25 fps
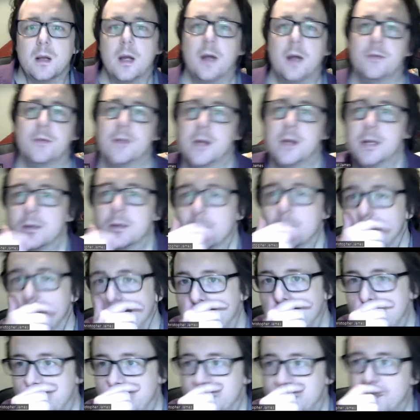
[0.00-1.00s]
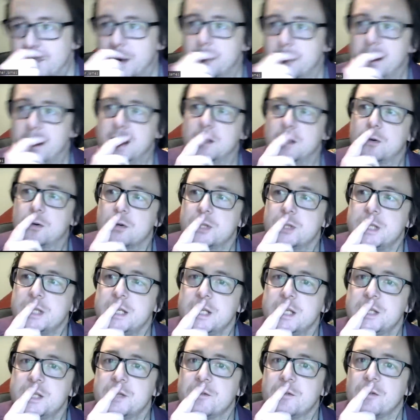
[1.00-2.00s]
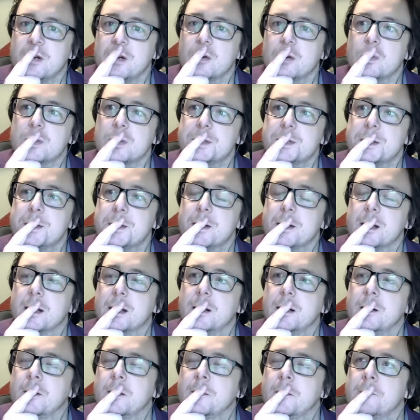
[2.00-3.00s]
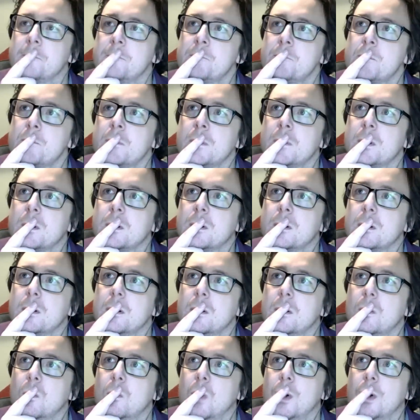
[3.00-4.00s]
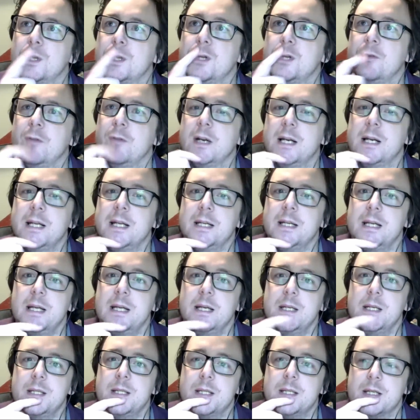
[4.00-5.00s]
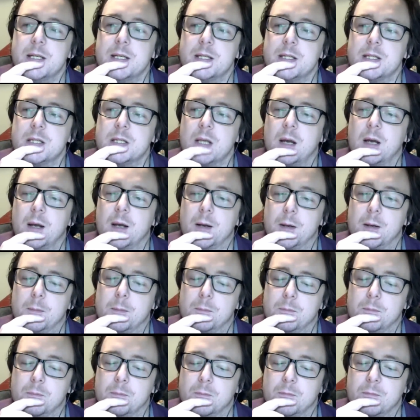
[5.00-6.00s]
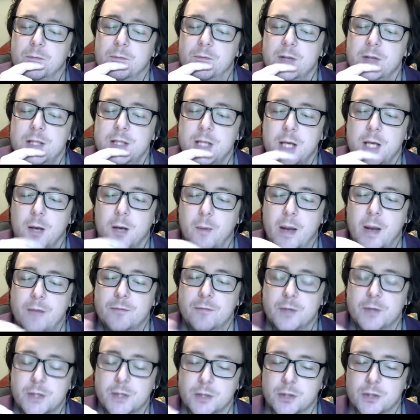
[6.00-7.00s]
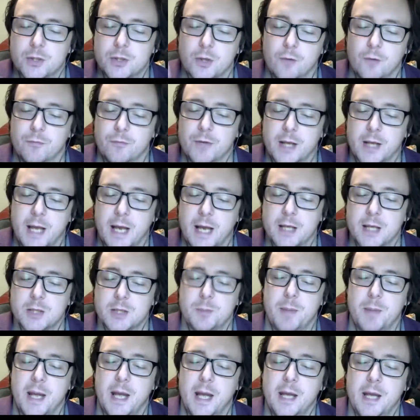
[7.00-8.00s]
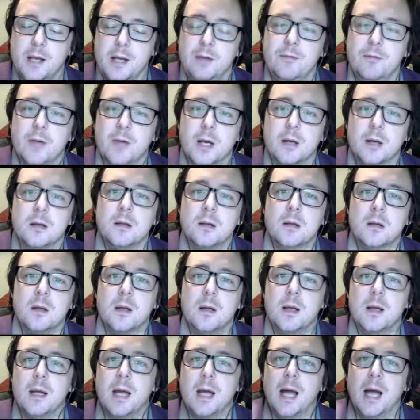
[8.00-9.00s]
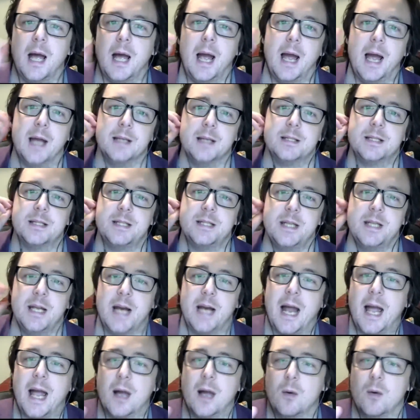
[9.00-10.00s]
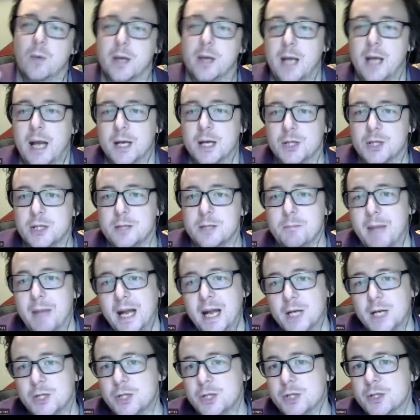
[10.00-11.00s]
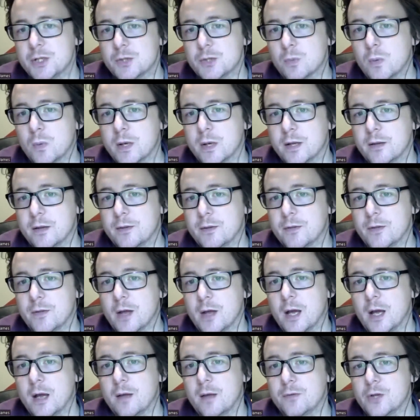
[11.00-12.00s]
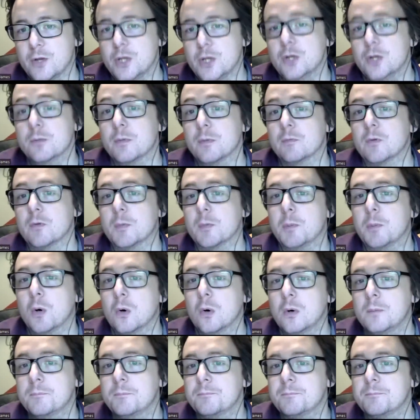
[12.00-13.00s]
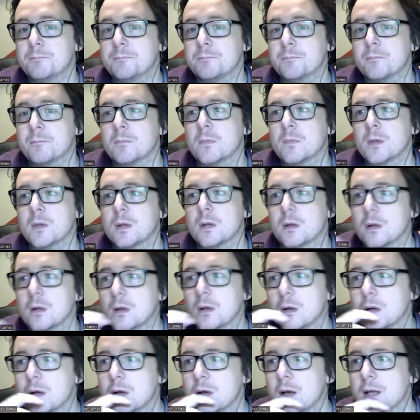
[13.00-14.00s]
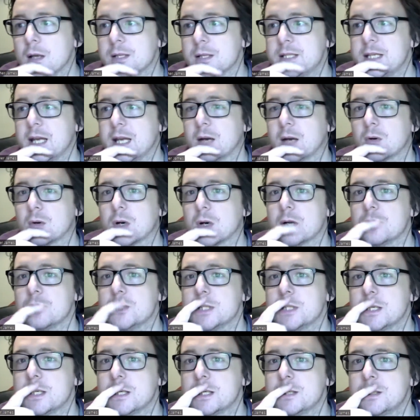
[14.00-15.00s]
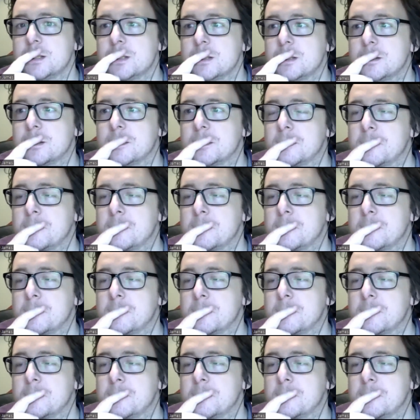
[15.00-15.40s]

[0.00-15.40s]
I think one of my main critiques of it was that what you really need is um, video evidence of the cat's behavior and seeing how it actually matches with uh, the human yeah. report and see how close it is.